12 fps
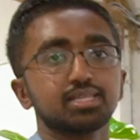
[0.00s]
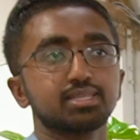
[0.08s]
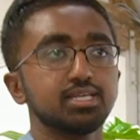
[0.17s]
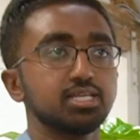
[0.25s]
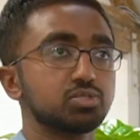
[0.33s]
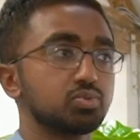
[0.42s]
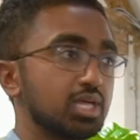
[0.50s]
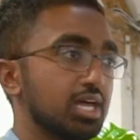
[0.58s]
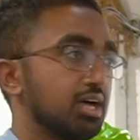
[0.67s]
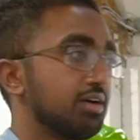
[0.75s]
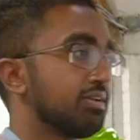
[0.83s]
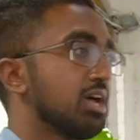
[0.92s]
like this, we
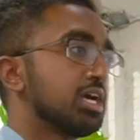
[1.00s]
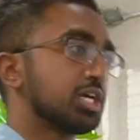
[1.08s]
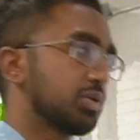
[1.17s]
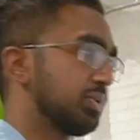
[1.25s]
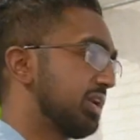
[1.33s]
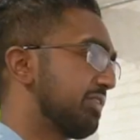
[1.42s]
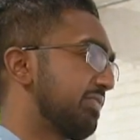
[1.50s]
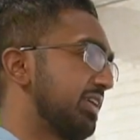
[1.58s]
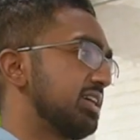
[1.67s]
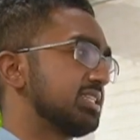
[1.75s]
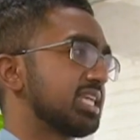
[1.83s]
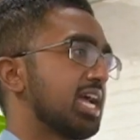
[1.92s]
have career
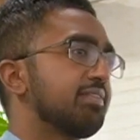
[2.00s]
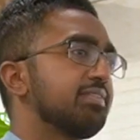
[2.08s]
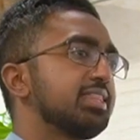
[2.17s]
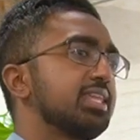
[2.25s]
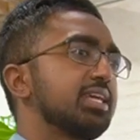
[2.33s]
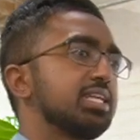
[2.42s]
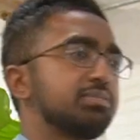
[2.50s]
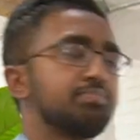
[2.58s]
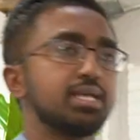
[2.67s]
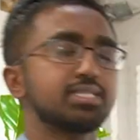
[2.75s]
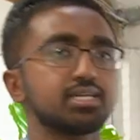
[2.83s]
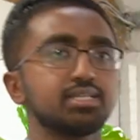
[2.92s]
fairs. Everything is
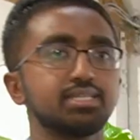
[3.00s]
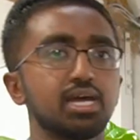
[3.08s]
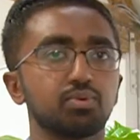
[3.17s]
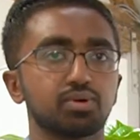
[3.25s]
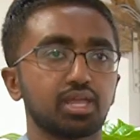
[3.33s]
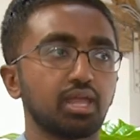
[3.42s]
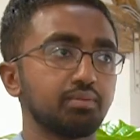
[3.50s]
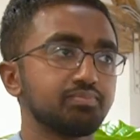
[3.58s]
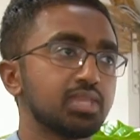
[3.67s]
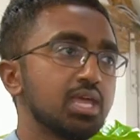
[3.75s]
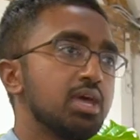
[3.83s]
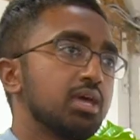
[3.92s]
based on networking.
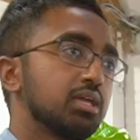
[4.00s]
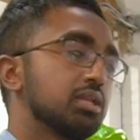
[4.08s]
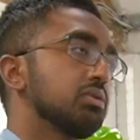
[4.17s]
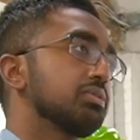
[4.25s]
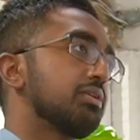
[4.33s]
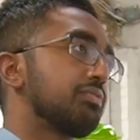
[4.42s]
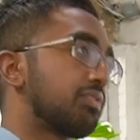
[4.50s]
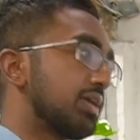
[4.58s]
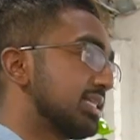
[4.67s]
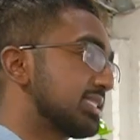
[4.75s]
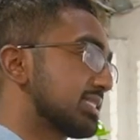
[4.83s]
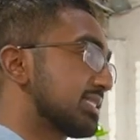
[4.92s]
You know the
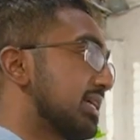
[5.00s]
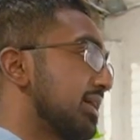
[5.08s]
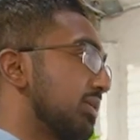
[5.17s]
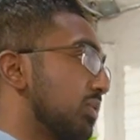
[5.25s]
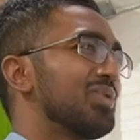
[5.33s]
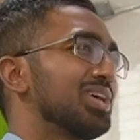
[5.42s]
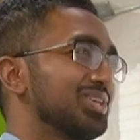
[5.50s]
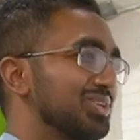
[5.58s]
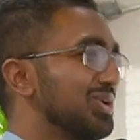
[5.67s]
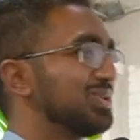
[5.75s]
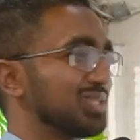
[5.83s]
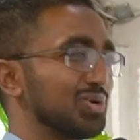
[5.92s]
phrase, it's not what you
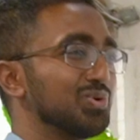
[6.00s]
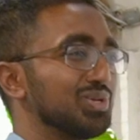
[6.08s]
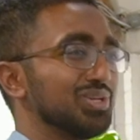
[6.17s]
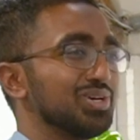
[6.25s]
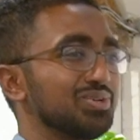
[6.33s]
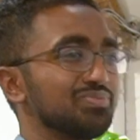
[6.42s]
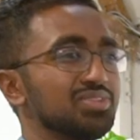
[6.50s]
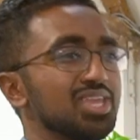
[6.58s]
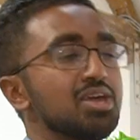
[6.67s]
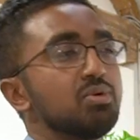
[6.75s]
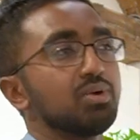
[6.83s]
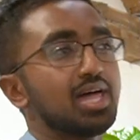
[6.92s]
know, it's who you know?
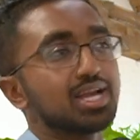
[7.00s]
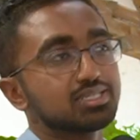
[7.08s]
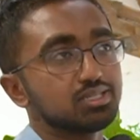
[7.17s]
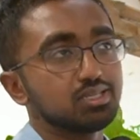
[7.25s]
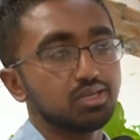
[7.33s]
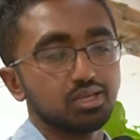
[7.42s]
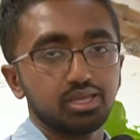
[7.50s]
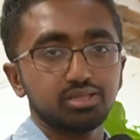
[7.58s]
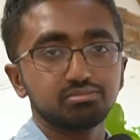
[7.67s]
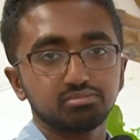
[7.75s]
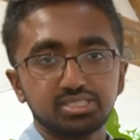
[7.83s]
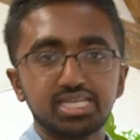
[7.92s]
Well, actually,
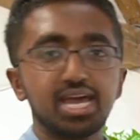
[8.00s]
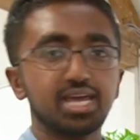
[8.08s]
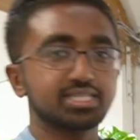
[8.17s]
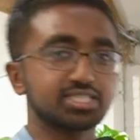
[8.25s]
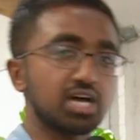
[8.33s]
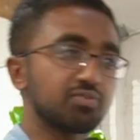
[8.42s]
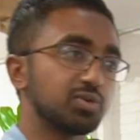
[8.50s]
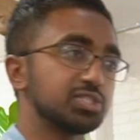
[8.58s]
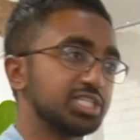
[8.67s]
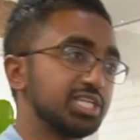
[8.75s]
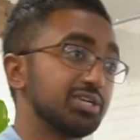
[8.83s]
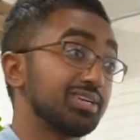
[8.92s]
in tech, software
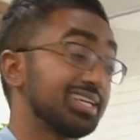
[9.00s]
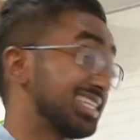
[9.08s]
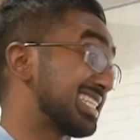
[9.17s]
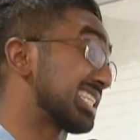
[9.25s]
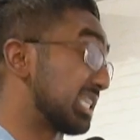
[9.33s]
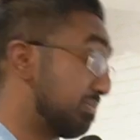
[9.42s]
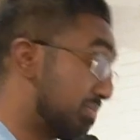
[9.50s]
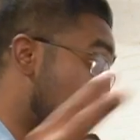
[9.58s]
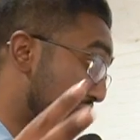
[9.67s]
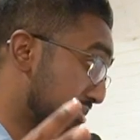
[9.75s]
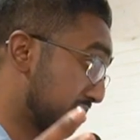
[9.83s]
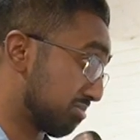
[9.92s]
engineering, it's actually
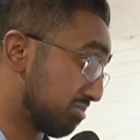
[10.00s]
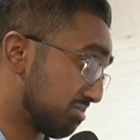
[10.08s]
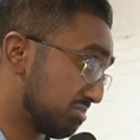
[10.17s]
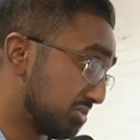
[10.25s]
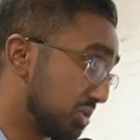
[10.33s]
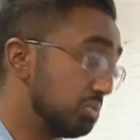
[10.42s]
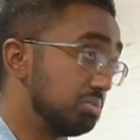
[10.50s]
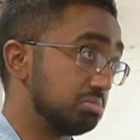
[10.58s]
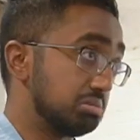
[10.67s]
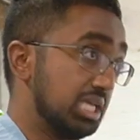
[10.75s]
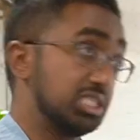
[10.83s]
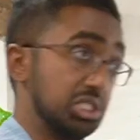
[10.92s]
both. You
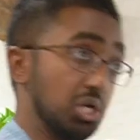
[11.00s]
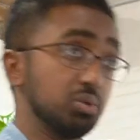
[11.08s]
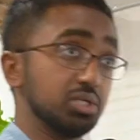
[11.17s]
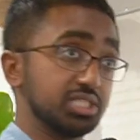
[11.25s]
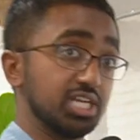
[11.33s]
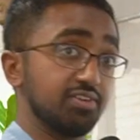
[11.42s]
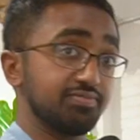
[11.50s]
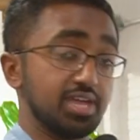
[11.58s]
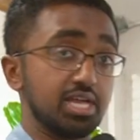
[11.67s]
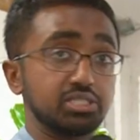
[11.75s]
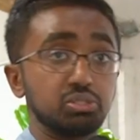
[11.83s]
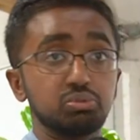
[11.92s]
need to know your stuff
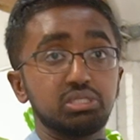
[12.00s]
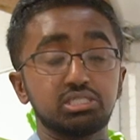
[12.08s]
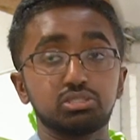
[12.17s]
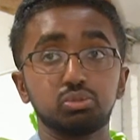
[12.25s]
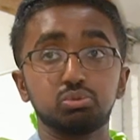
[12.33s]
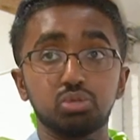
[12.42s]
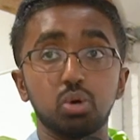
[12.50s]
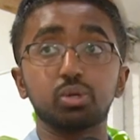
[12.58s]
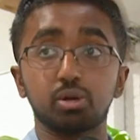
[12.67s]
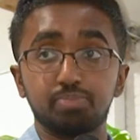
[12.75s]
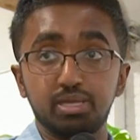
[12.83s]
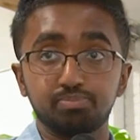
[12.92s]
and you need to know
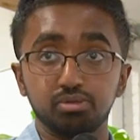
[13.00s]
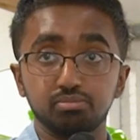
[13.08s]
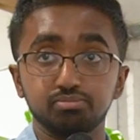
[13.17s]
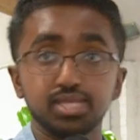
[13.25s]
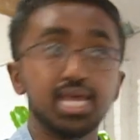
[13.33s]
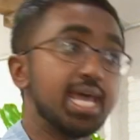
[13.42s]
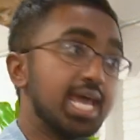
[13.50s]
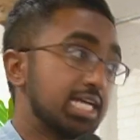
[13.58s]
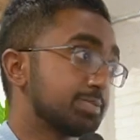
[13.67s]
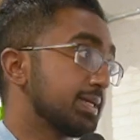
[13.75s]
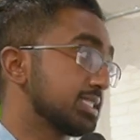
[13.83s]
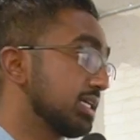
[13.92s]
your people.
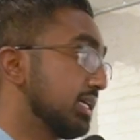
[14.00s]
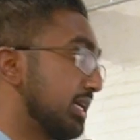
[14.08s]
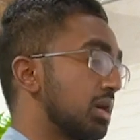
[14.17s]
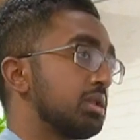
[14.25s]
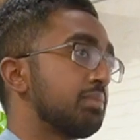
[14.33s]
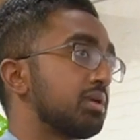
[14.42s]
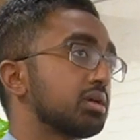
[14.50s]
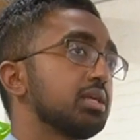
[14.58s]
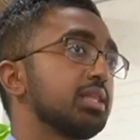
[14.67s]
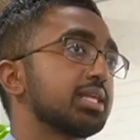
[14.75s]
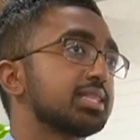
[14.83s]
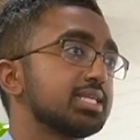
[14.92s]
Especially in a market
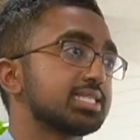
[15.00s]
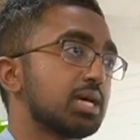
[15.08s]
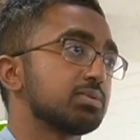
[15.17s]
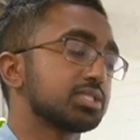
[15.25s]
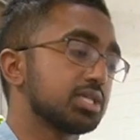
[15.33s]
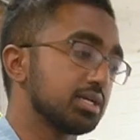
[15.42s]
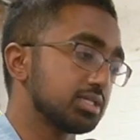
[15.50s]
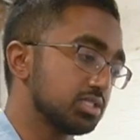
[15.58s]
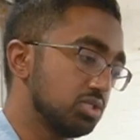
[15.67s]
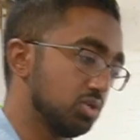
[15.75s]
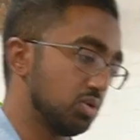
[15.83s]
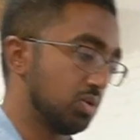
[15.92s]
like this, I was talking
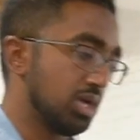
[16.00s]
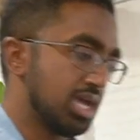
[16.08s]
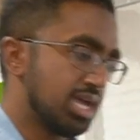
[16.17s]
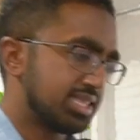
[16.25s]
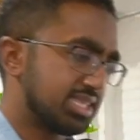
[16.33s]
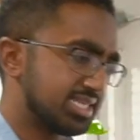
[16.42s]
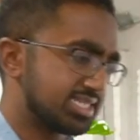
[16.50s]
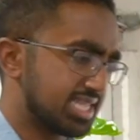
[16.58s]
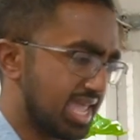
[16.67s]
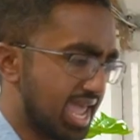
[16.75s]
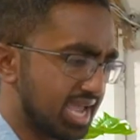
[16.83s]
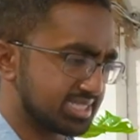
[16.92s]
to this
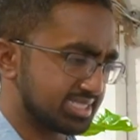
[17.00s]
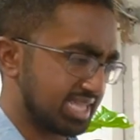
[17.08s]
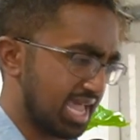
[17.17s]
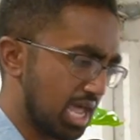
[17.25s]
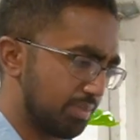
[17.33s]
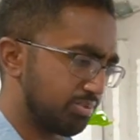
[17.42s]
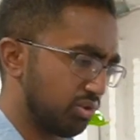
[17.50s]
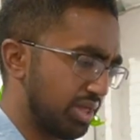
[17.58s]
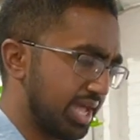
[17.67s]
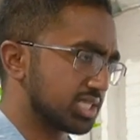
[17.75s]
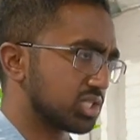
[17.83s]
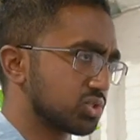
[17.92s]
ex Apple,
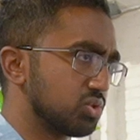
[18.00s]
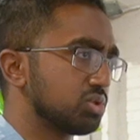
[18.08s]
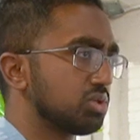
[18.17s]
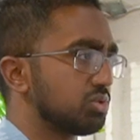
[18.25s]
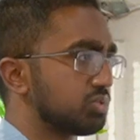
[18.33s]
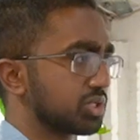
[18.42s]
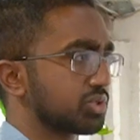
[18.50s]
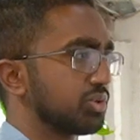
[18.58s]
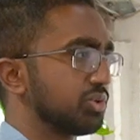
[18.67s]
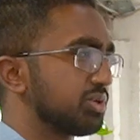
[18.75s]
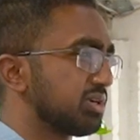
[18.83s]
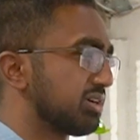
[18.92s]
ex Google
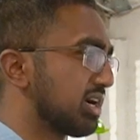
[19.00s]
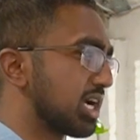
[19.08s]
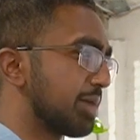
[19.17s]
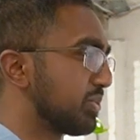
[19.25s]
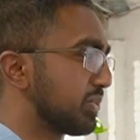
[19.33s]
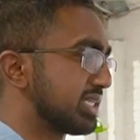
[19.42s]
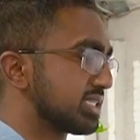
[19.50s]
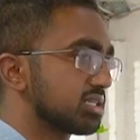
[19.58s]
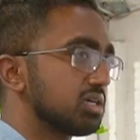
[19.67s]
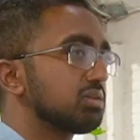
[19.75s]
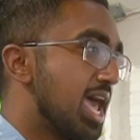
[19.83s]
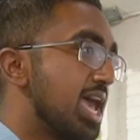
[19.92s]
recruiter a couple weeks
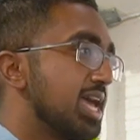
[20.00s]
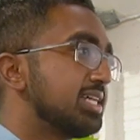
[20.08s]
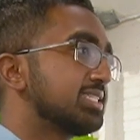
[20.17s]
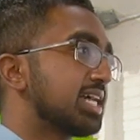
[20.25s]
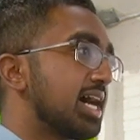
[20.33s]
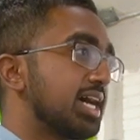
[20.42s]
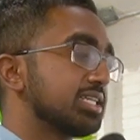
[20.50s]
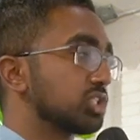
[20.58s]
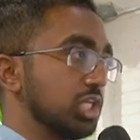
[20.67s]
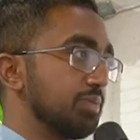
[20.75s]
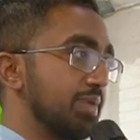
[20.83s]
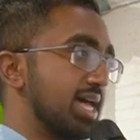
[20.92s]
ago, and I
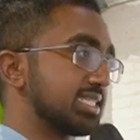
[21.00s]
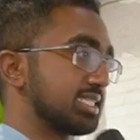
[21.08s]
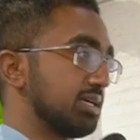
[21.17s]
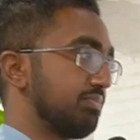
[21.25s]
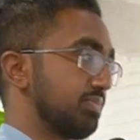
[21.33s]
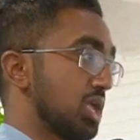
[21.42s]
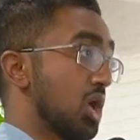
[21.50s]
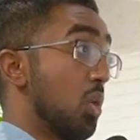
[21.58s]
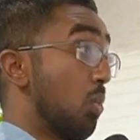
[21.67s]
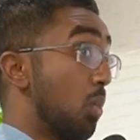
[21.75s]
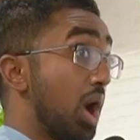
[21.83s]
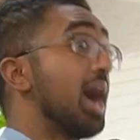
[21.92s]
straight up asked him,
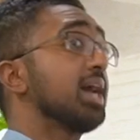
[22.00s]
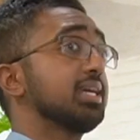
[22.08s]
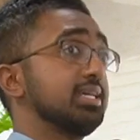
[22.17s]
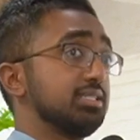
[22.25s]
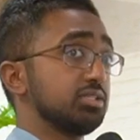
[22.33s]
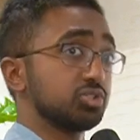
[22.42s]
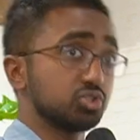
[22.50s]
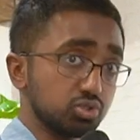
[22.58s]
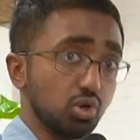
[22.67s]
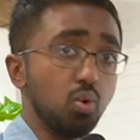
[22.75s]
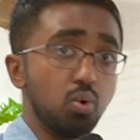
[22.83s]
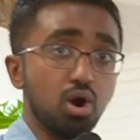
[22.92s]
why is it
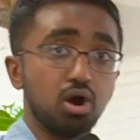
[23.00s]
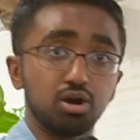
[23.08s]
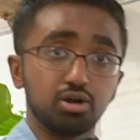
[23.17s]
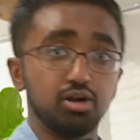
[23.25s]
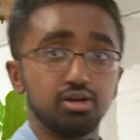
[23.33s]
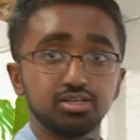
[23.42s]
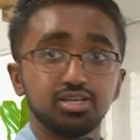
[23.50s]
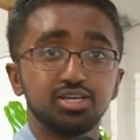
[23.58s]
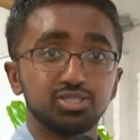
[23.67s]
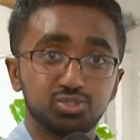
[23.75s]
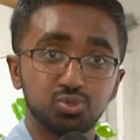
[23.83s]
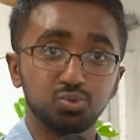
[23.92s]
so hard
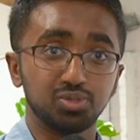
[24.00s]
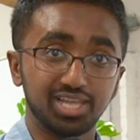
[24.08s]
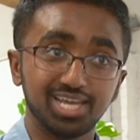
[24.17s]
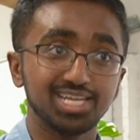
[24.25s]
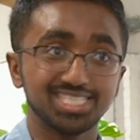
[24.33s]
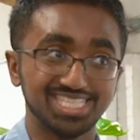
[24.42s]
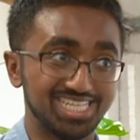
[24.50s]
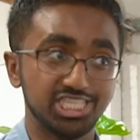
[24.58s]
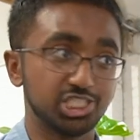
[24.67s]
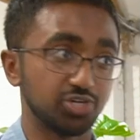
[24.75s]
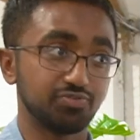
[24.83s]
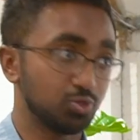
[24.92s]
to land an
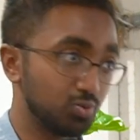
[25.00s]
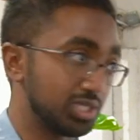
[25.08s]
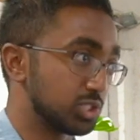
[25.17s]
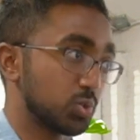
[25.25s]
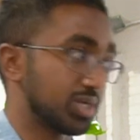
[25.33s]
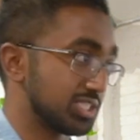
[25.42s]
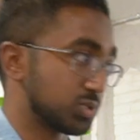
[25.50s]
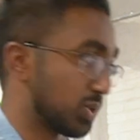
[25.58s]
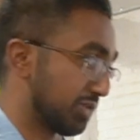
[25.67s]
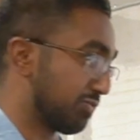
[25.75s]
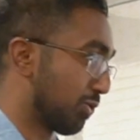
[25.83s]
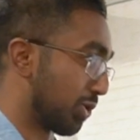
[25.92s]
interview in
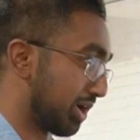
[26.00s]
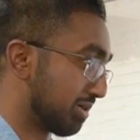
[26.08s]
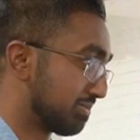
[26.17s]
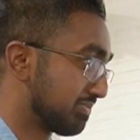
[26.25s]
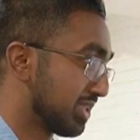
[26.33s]
2024?